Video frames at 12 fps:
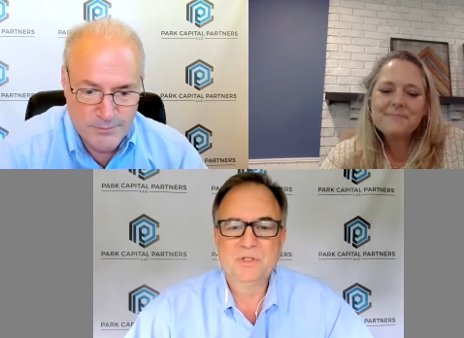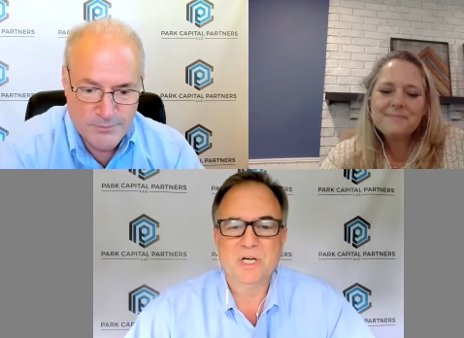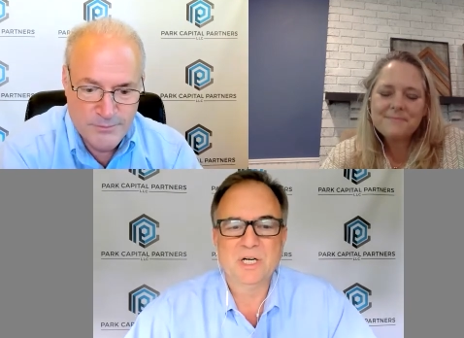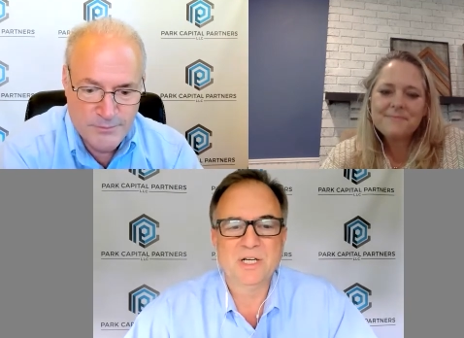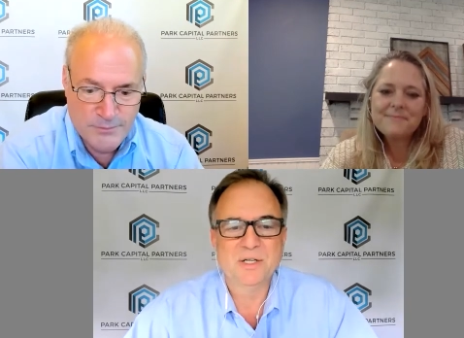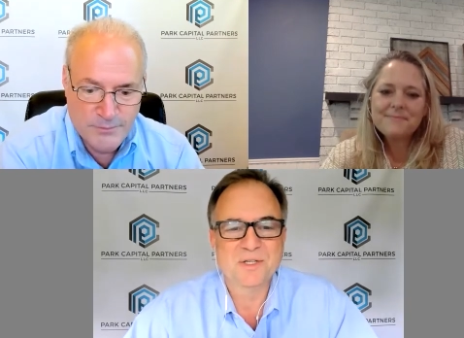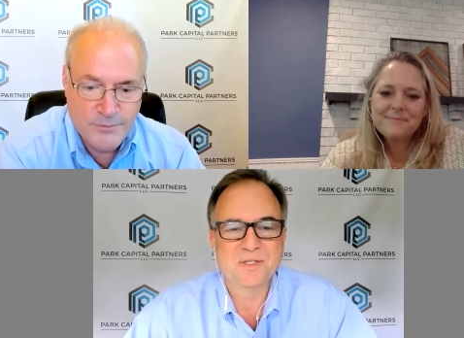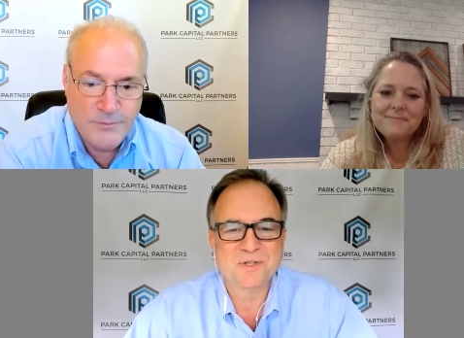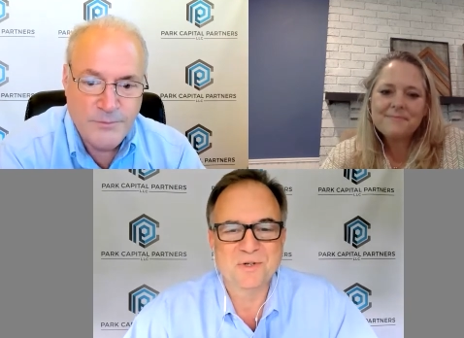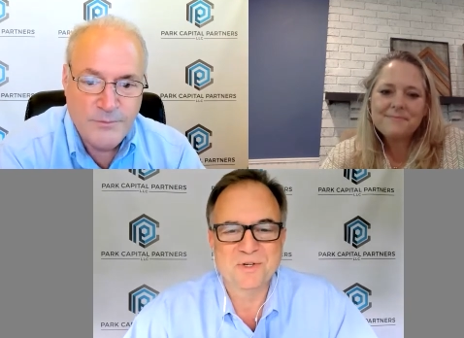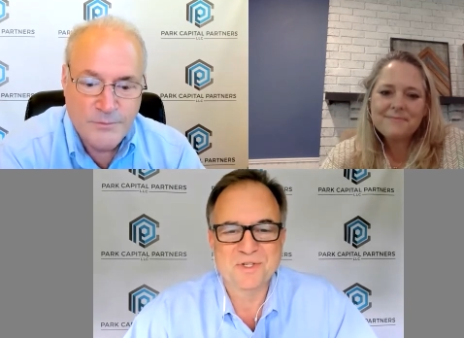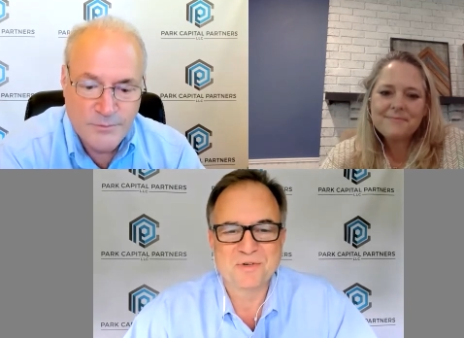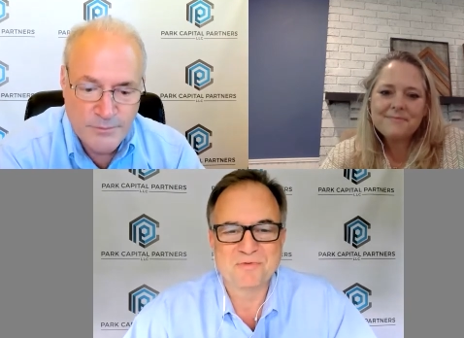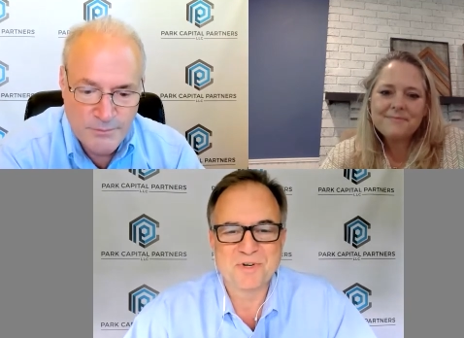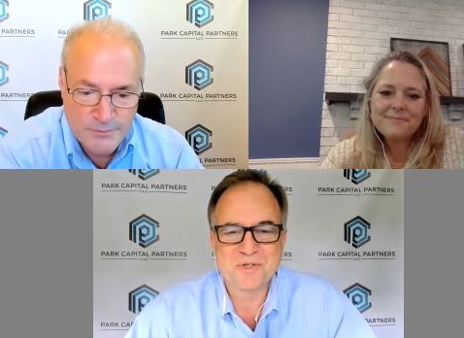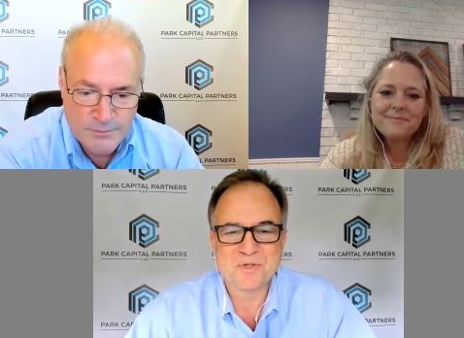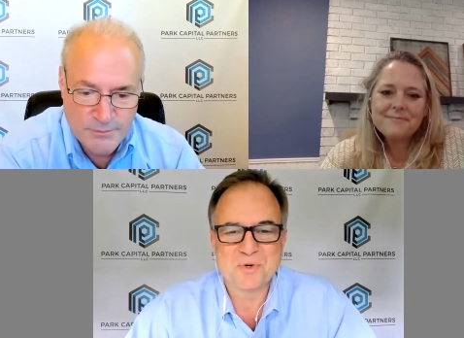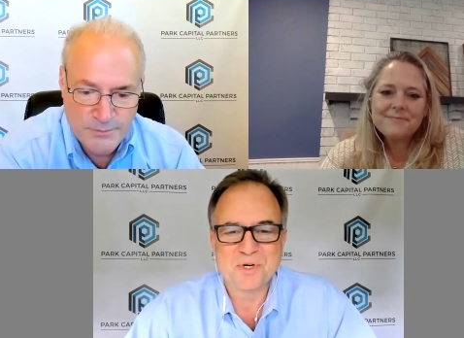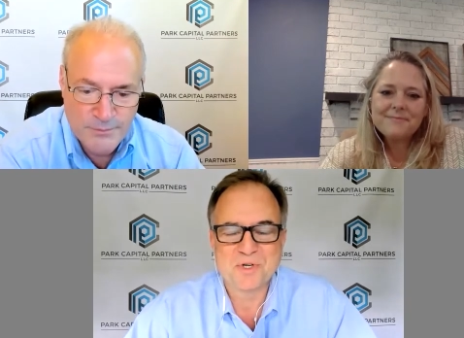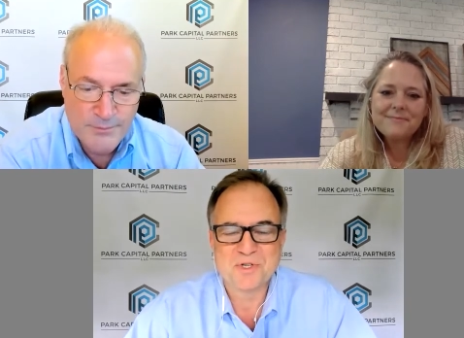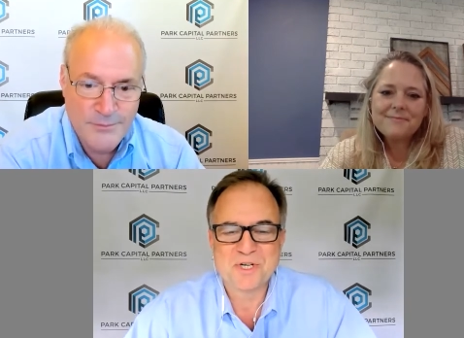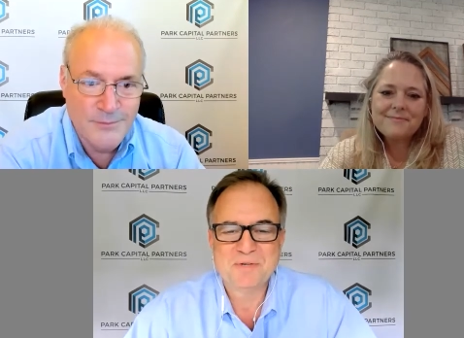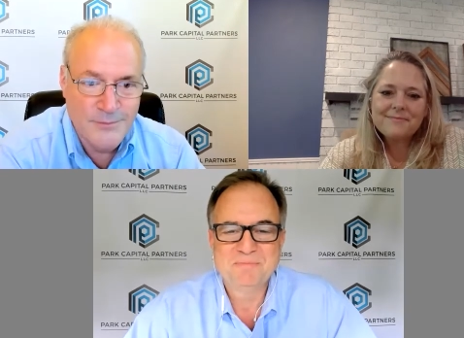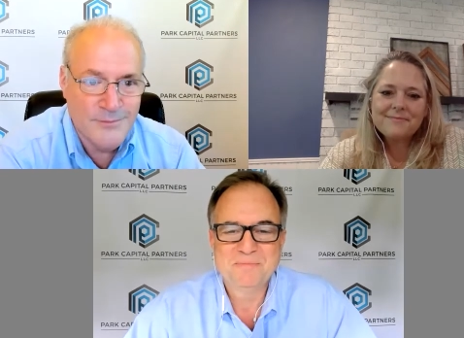Speaker 1: mm-hmm. uh, is there is there a funny story you can
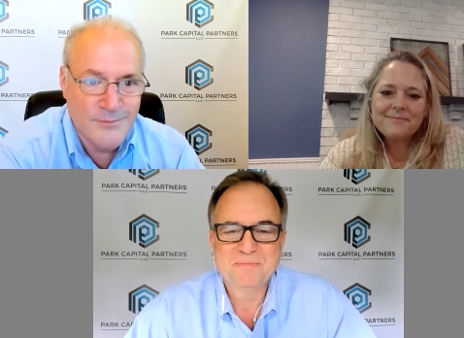share?